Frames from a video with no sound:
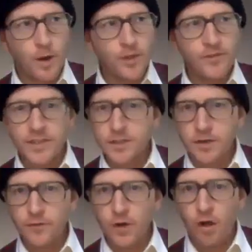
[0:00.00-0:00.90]
both of us are
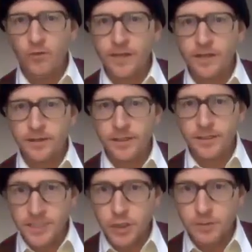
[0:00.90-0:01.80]
involved in
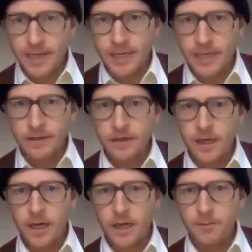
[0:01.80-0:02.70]
decision making
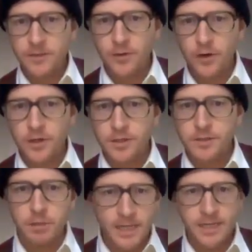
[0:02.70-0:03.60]
as far as
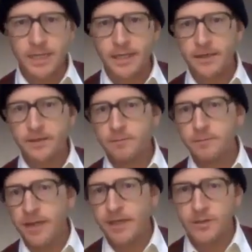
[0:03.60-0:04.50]
blending and
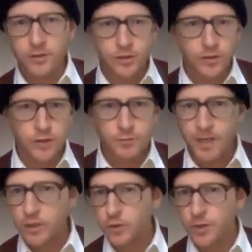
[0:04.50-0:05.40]
making certain
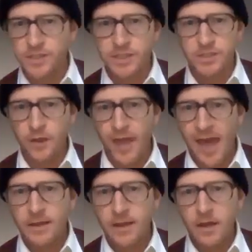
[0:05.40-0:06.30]
pick choices and all
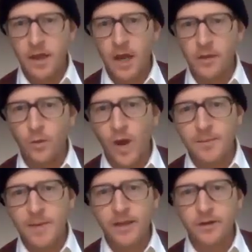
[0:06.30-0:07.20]
that. The
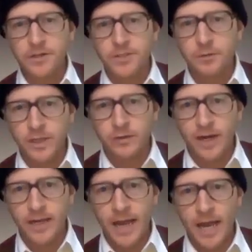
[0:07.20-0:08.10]
winemaker is a really
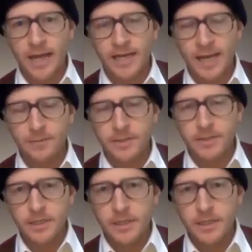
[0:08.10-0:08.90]
great guy named